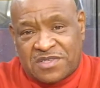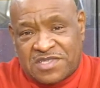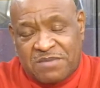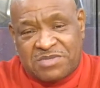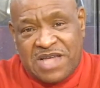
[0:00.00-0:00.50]

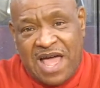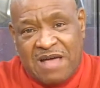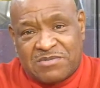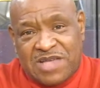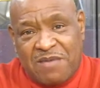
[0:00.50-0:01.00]

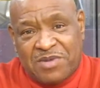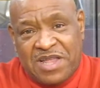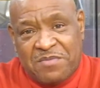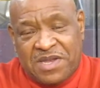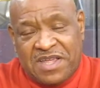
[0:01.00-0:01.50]
Sometimes I'm
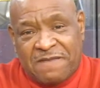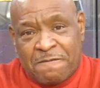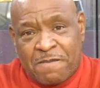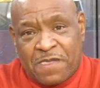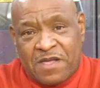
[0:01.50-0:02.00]
limited,
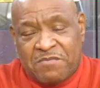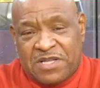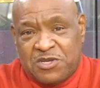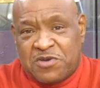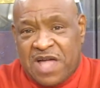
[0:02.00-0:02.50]

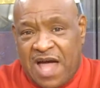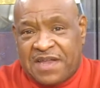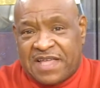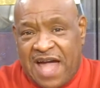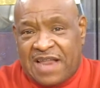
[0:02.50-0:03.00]
but you
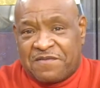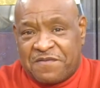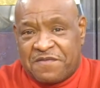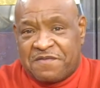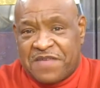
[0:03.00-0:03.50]
kind of got to
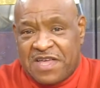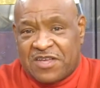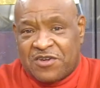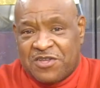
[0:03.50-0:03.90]
figure,